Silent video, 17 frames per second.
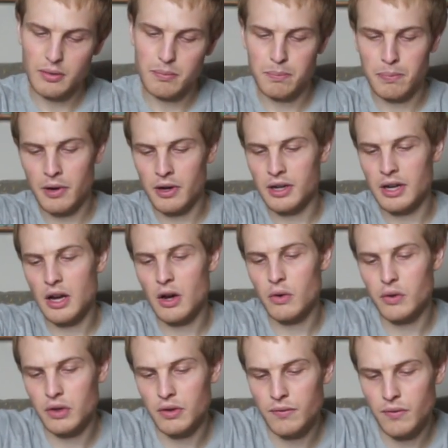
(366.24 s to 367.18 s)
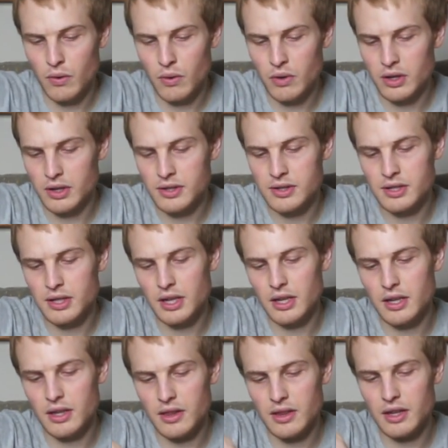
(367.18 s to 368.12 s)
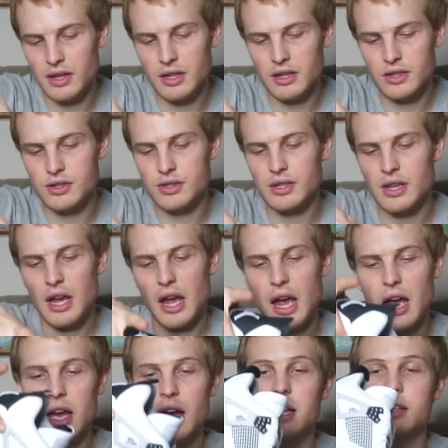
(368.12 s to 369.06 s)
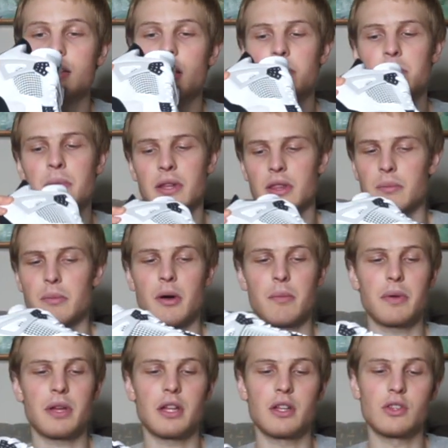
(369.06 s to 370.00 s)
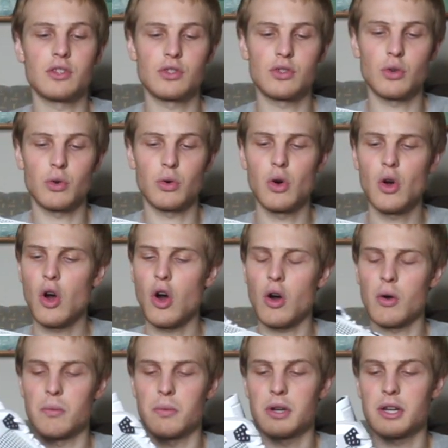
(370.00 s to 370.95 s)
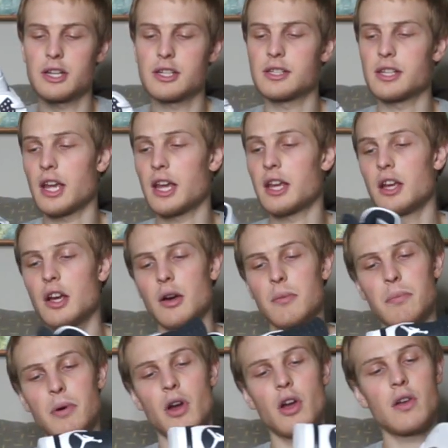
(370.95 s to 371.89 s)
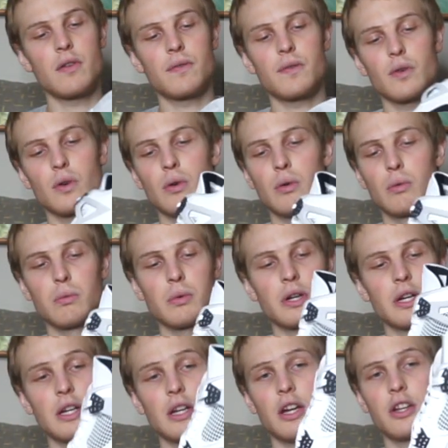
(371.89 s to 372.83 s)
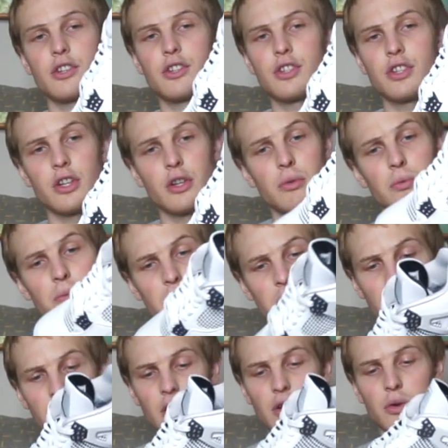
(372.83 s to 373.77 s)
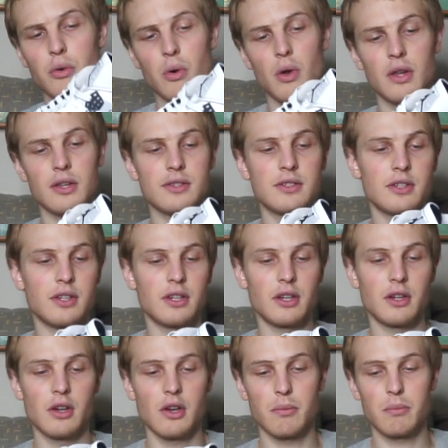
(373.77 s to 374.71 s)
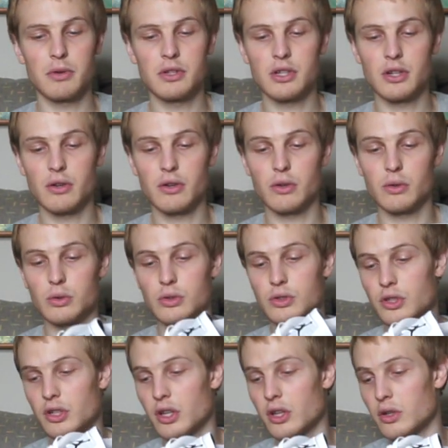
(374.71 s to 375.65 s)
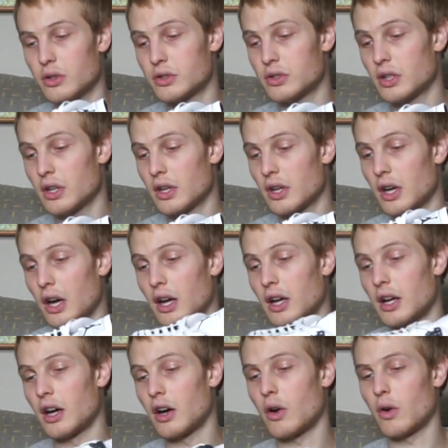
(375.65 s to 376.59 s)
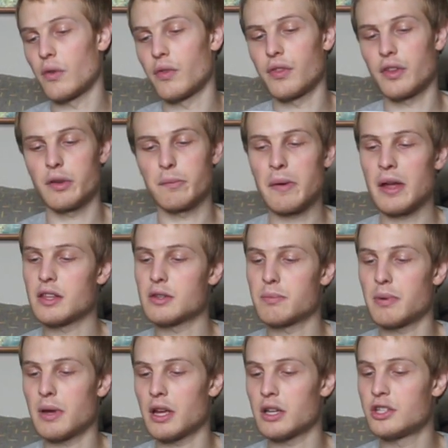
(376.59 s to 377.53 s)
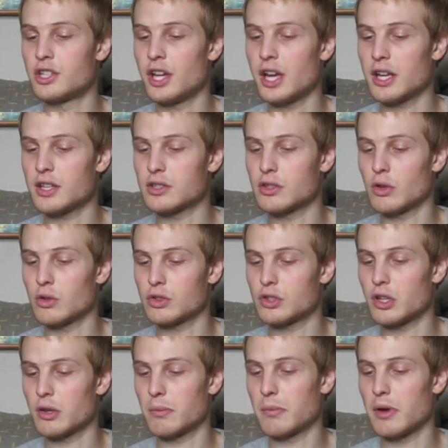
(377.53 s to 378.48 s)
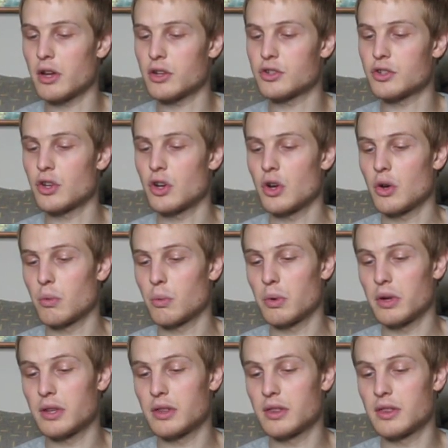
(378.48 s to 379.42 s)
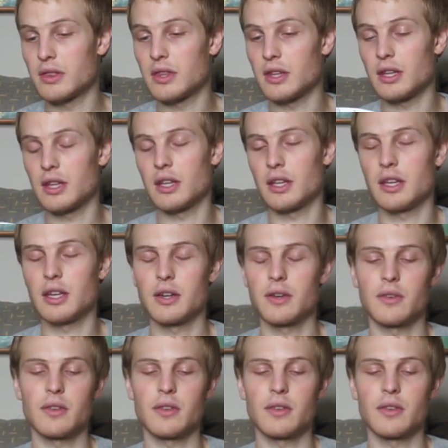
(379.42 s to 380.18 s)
By now you've already seen these as I picked them up in store on release day, but overall really nice shoe, really good quality materials to use on the men's pair. GS not so much, with the